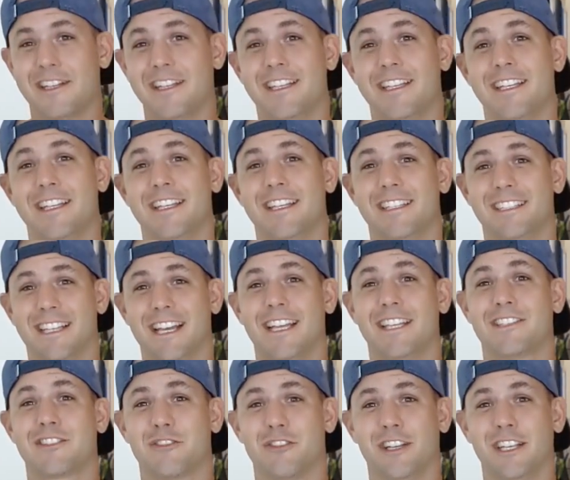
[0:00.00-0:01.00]
need
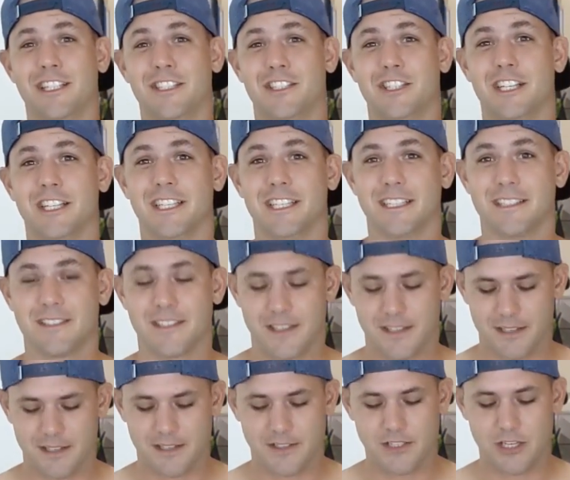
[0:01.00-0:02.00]
diced green chilies.
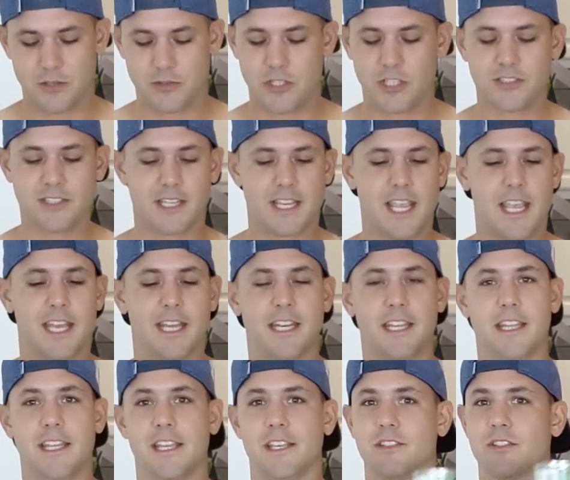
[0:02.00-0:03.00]
So just a can of
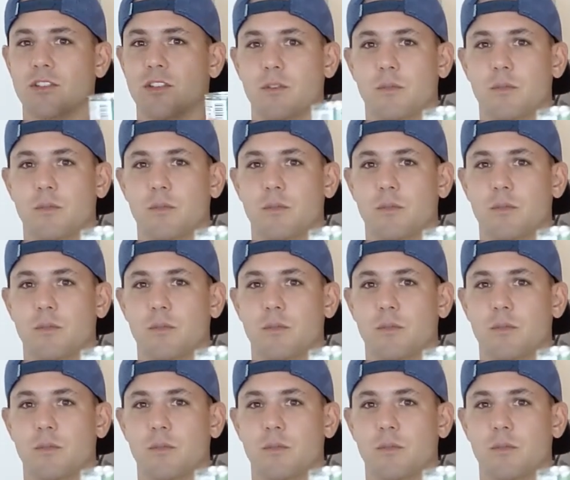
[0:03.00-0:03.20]
these